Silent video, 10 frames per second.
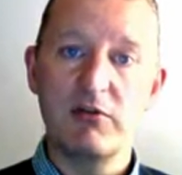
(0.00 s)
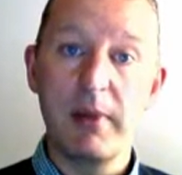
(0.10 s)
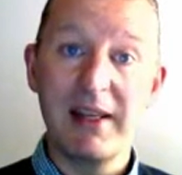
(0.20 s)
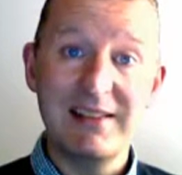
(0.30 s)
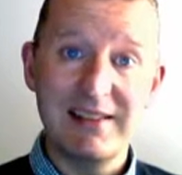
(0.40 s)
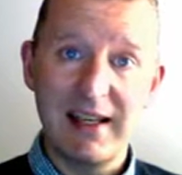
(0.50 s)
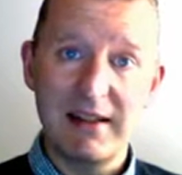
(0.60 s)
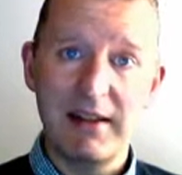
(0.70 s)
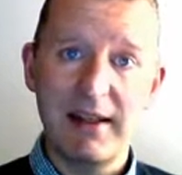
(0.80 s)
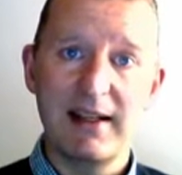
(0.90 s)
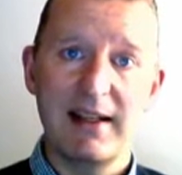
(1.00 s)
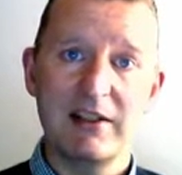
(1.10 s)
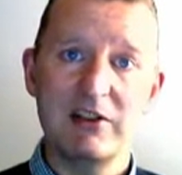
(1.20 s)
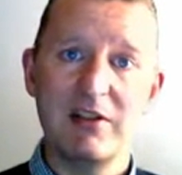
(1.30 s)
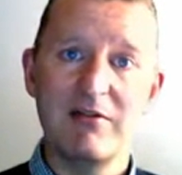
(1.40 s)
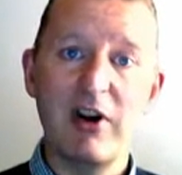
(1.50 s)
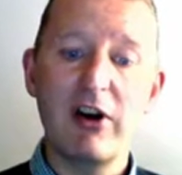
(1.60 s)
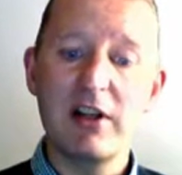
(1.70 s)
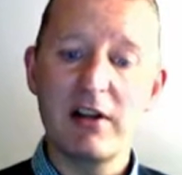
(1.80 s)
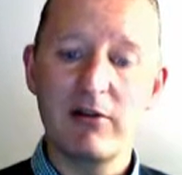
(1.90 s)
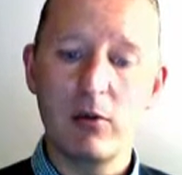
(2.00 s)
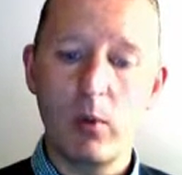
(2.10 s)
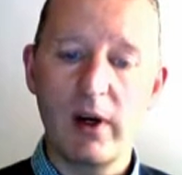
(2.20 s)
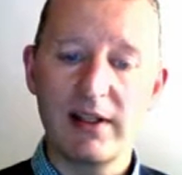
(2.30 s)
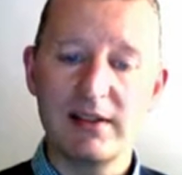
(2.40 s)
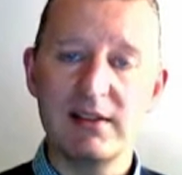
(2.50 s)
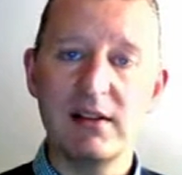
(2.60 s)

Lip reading: have pieced together their collection in very different ways.